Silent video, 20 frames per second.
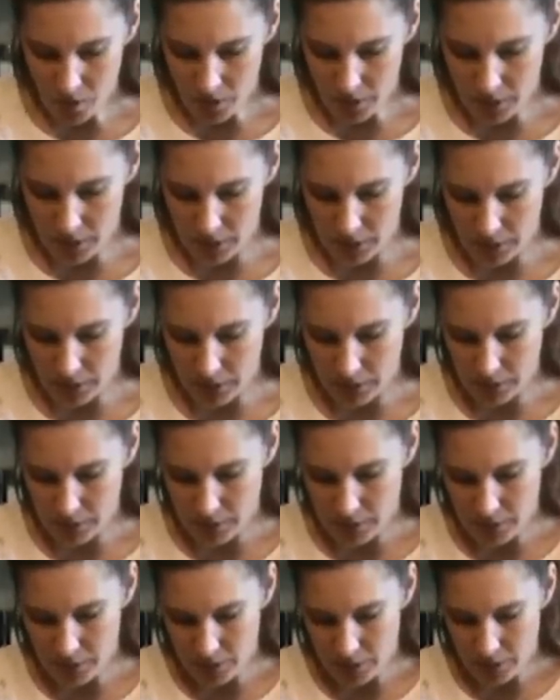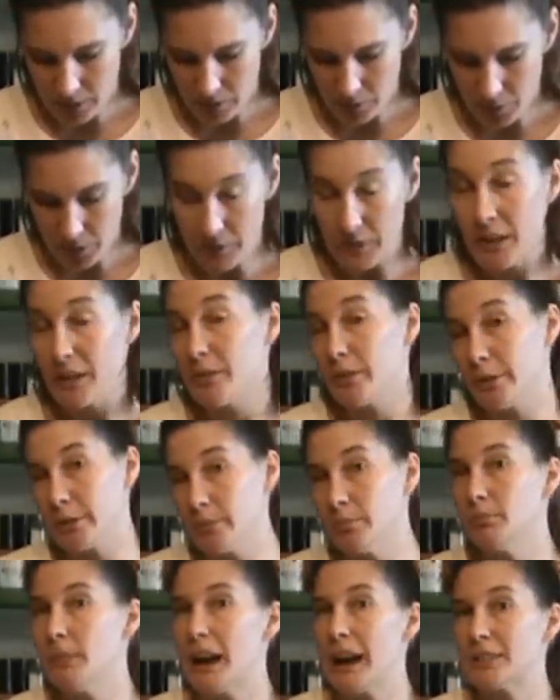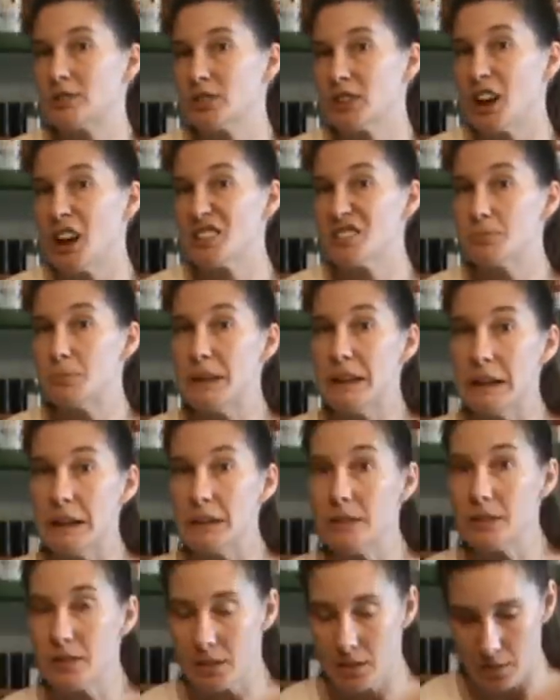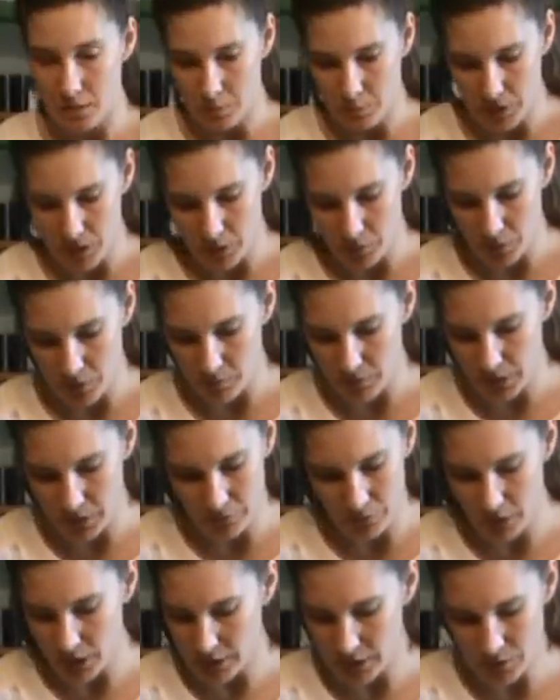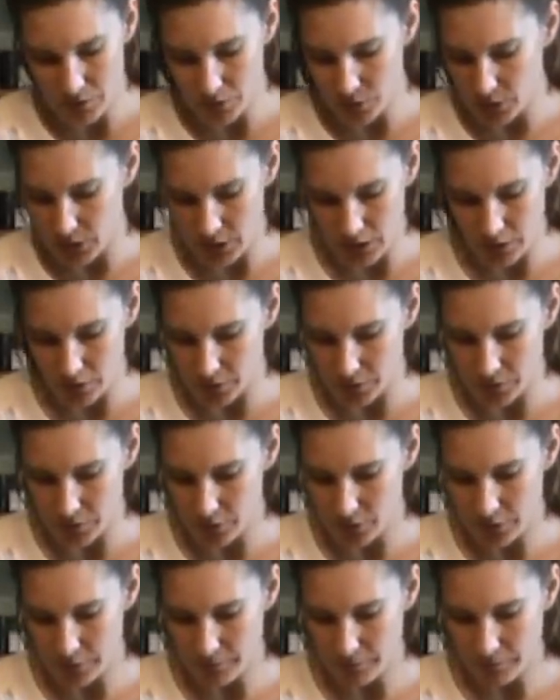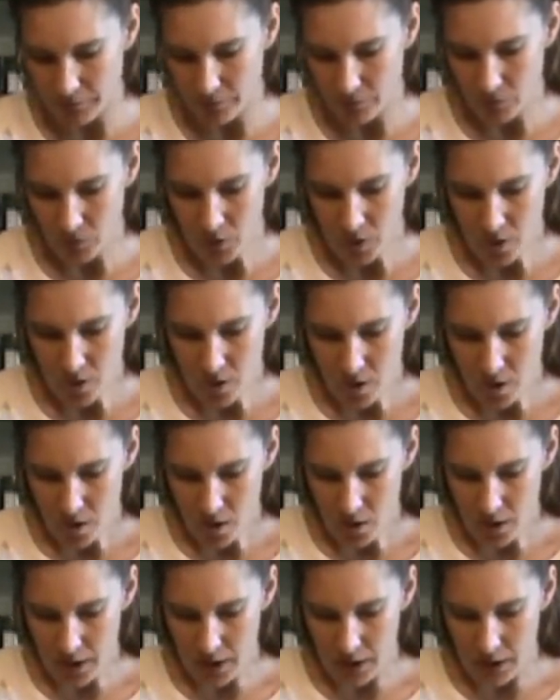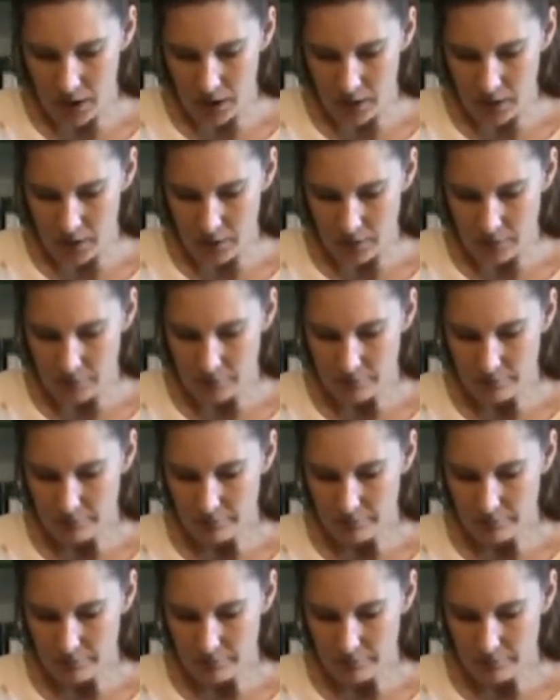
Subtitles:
and we've never actually got to meet, but we've been friends for years. And